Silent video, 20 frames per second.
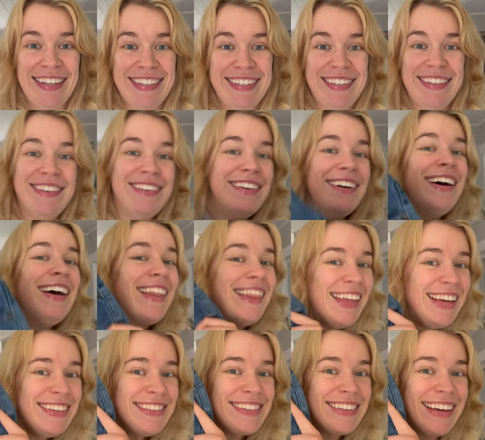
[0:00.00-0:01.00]
to
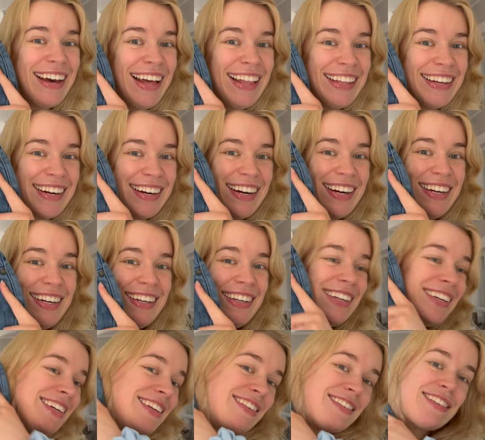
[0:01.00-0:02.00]
this color.
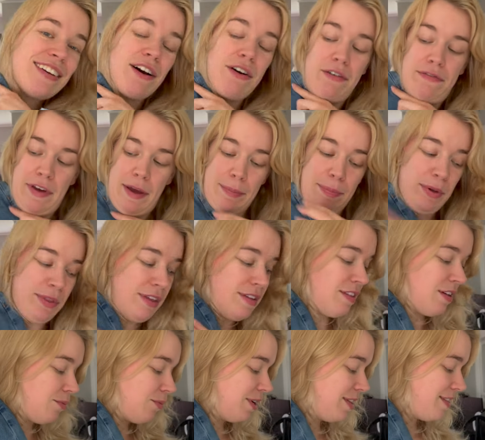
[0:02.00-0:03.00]
So if I put this
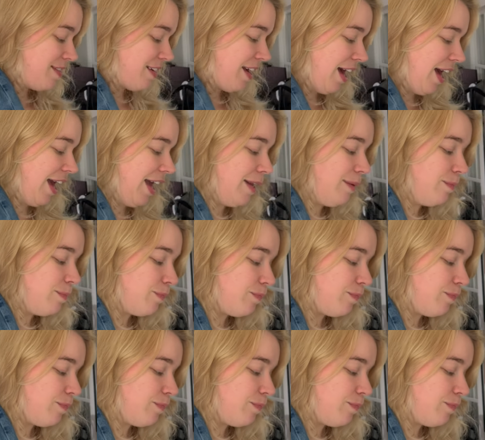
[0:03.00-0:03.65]
on one side,